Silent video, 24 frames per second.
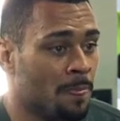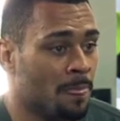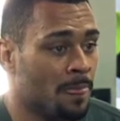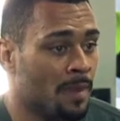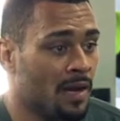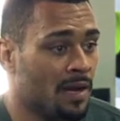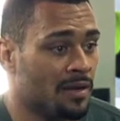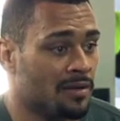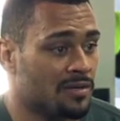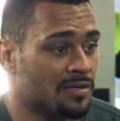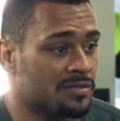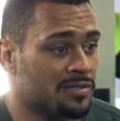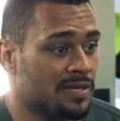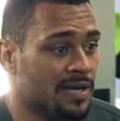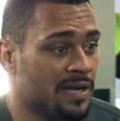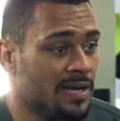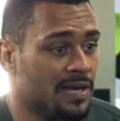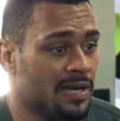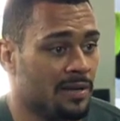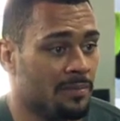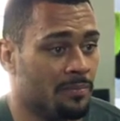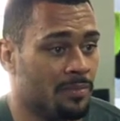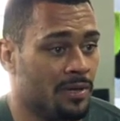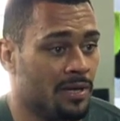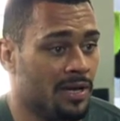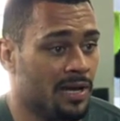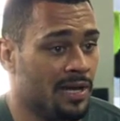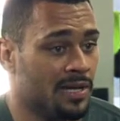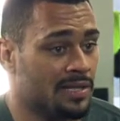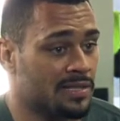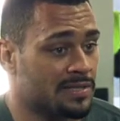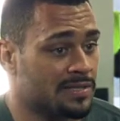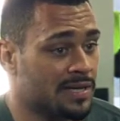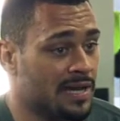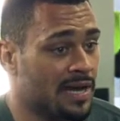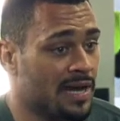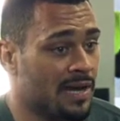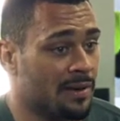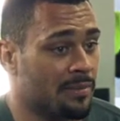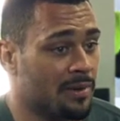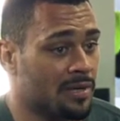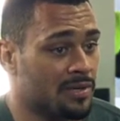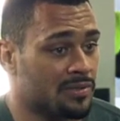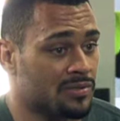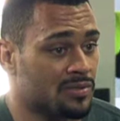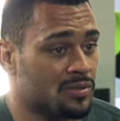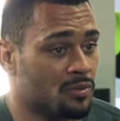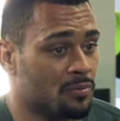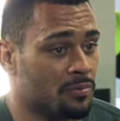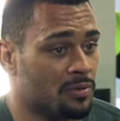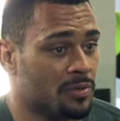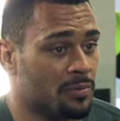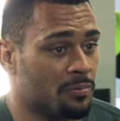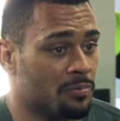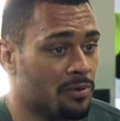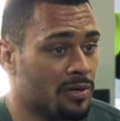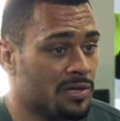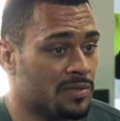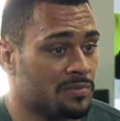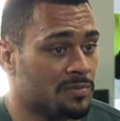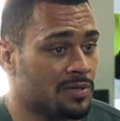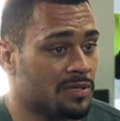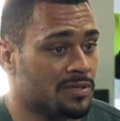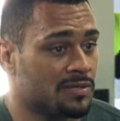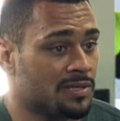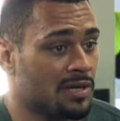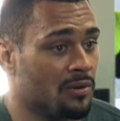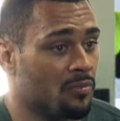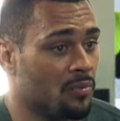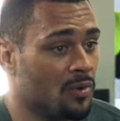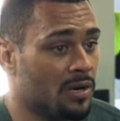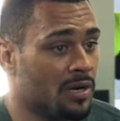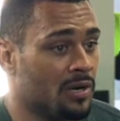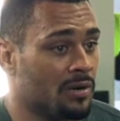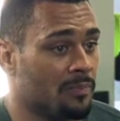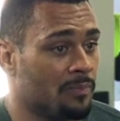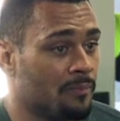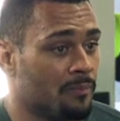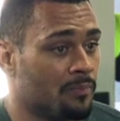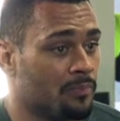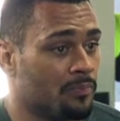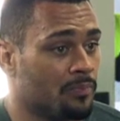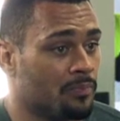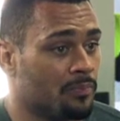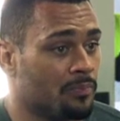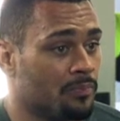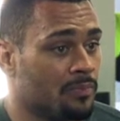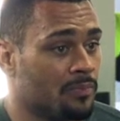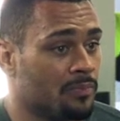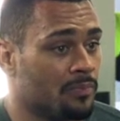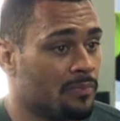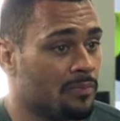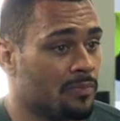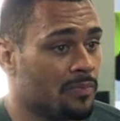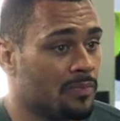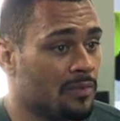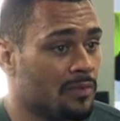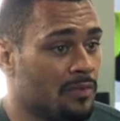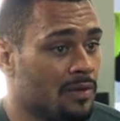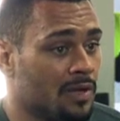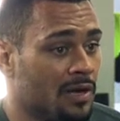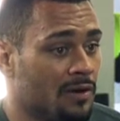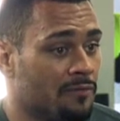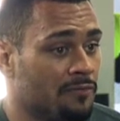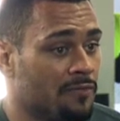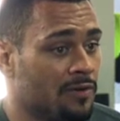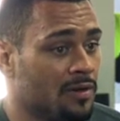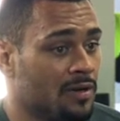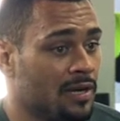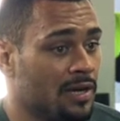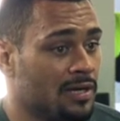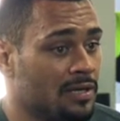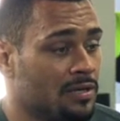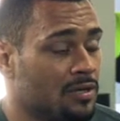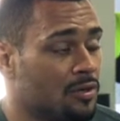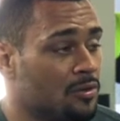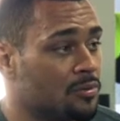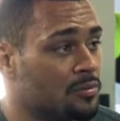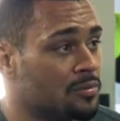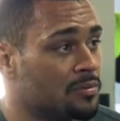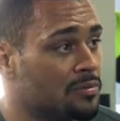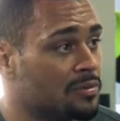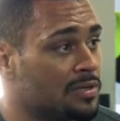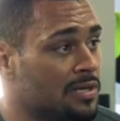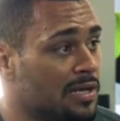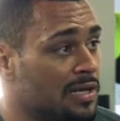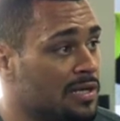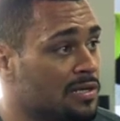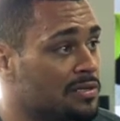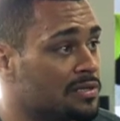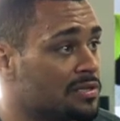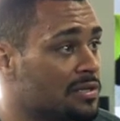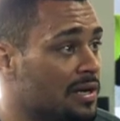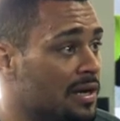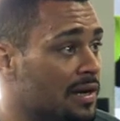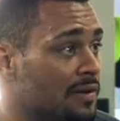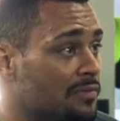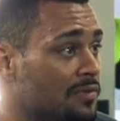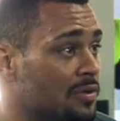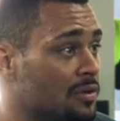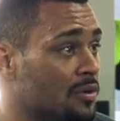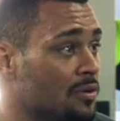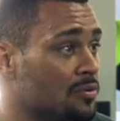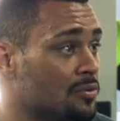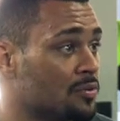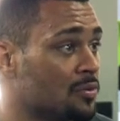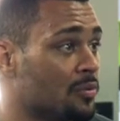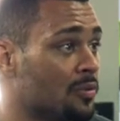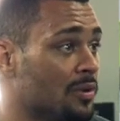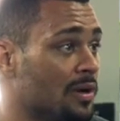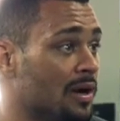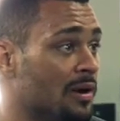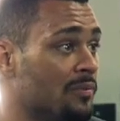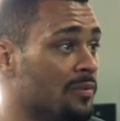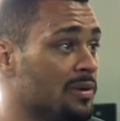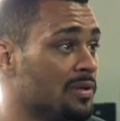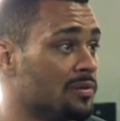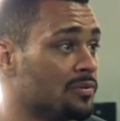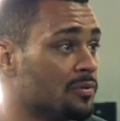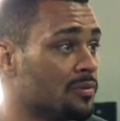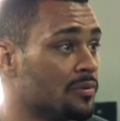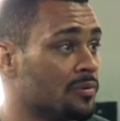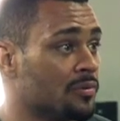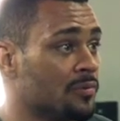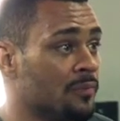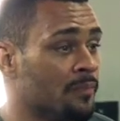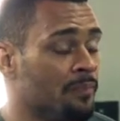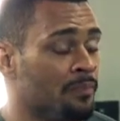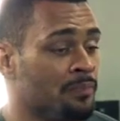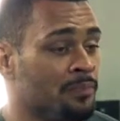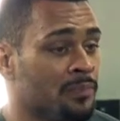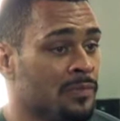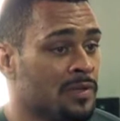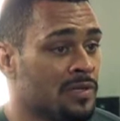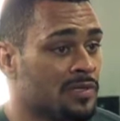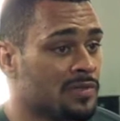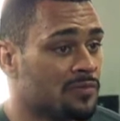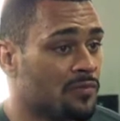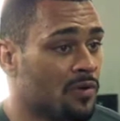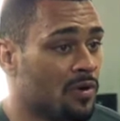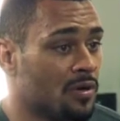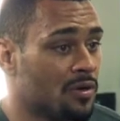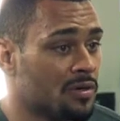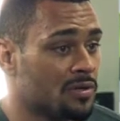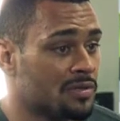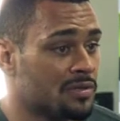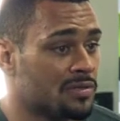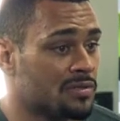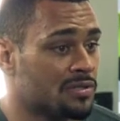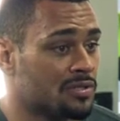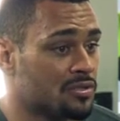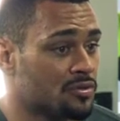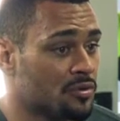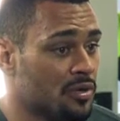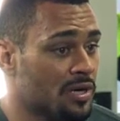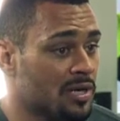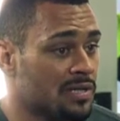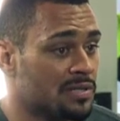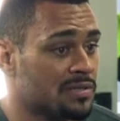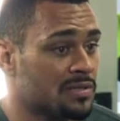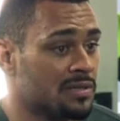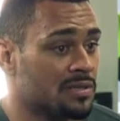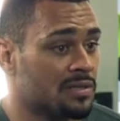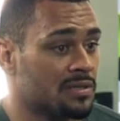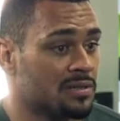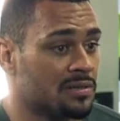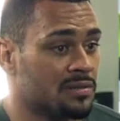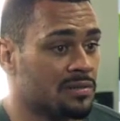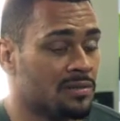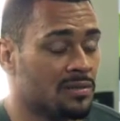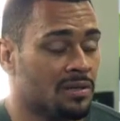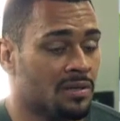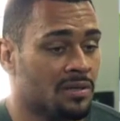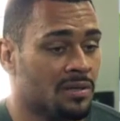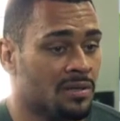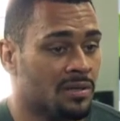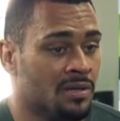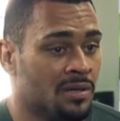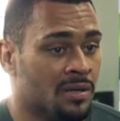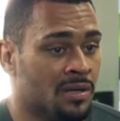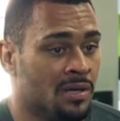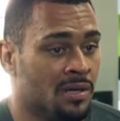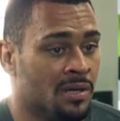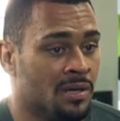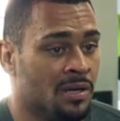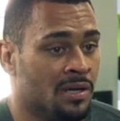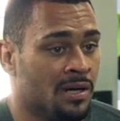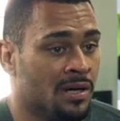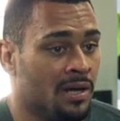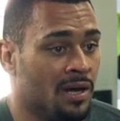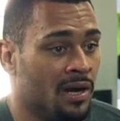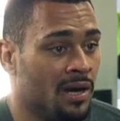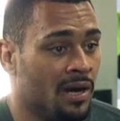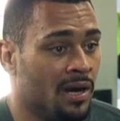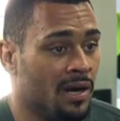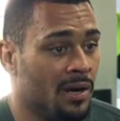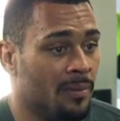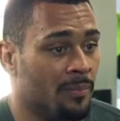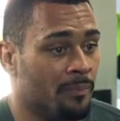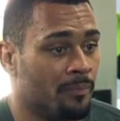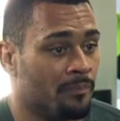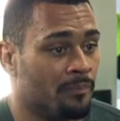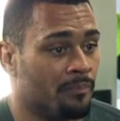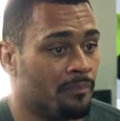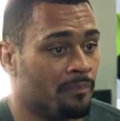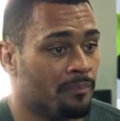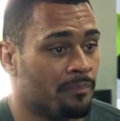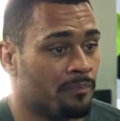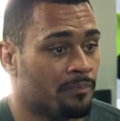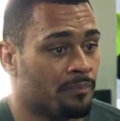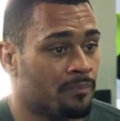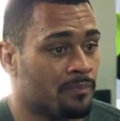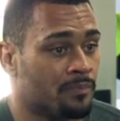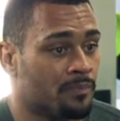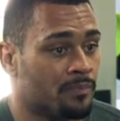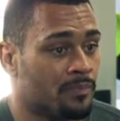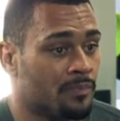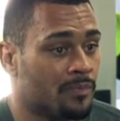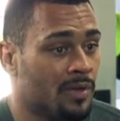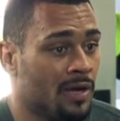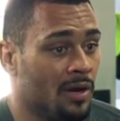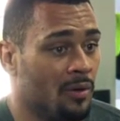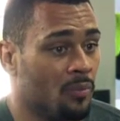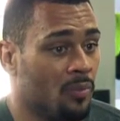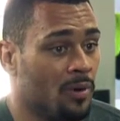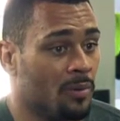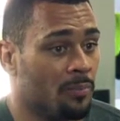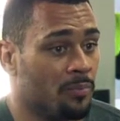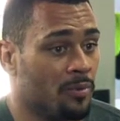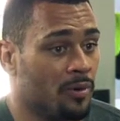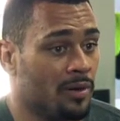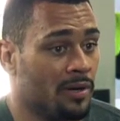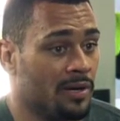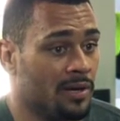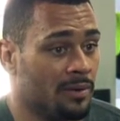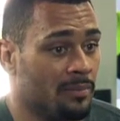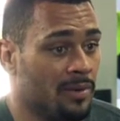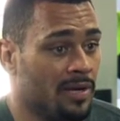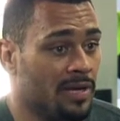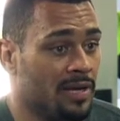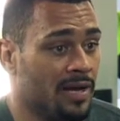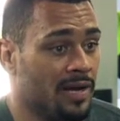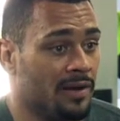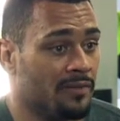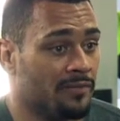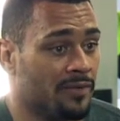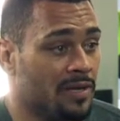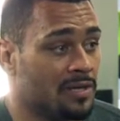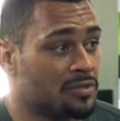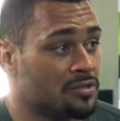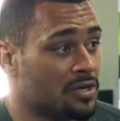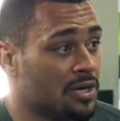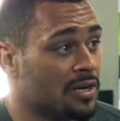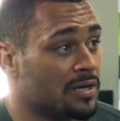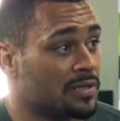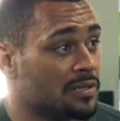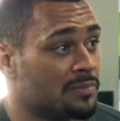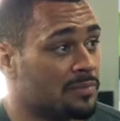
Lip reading: I understand that, but at the time I was super depressed because I felt like no kid should have to go through what I went through, as far as stress. And at one point in my life, I tried to